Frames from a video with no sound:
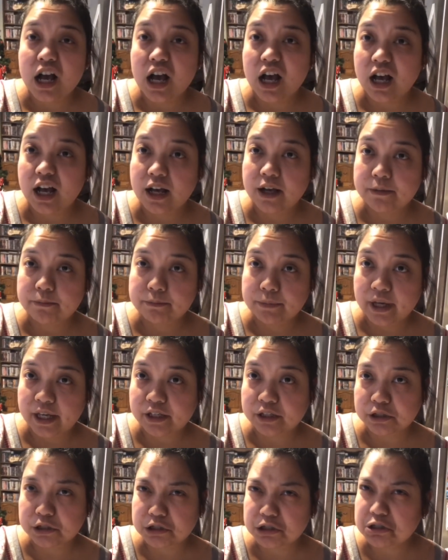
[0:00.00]
um, I
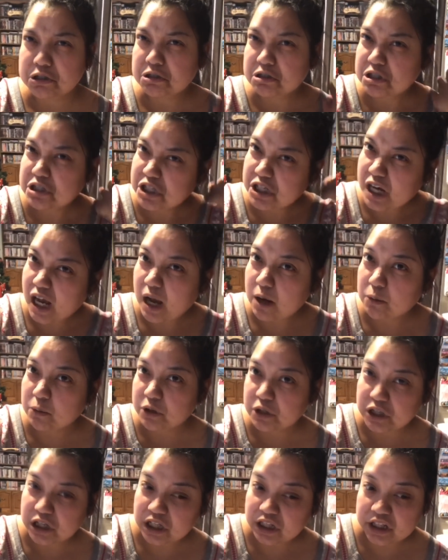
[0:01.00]
could
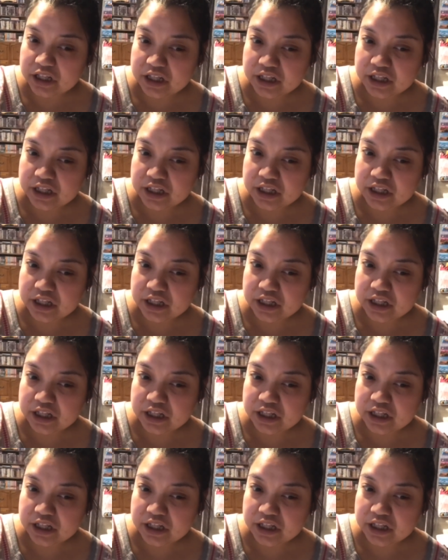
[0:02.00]
shower at